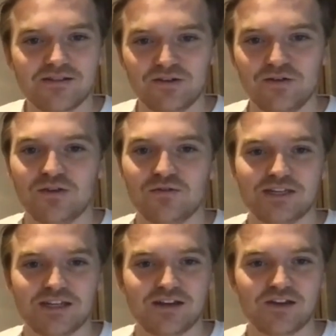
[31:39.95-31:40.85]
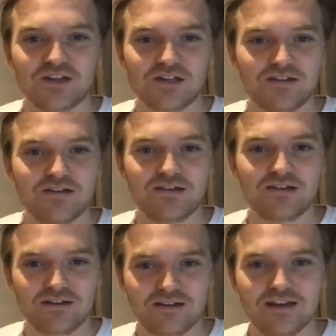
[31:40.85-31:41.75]
doing the research,
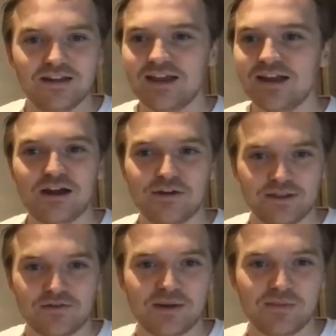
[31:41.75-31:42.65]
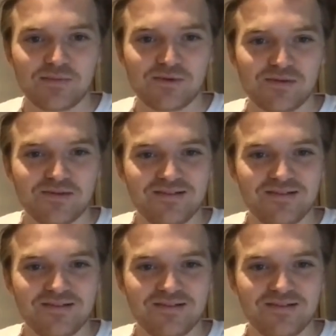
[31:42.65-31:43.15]
and then hiring the right people.